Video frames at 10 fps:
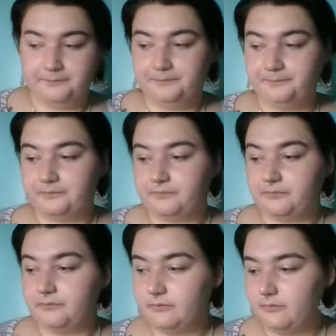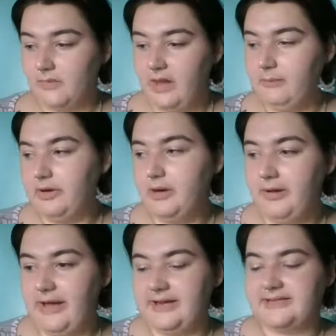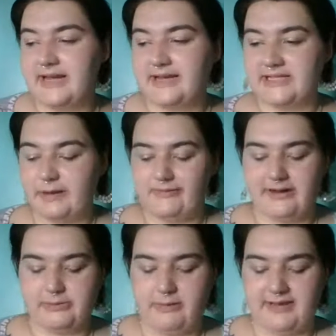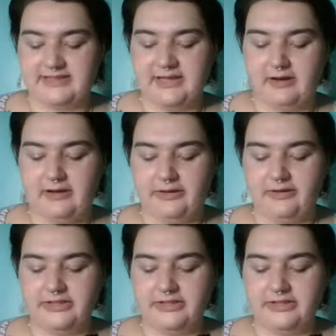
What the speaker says: I'm going to go ahead and setting spray before I do my mascara, though, so I'm going to do my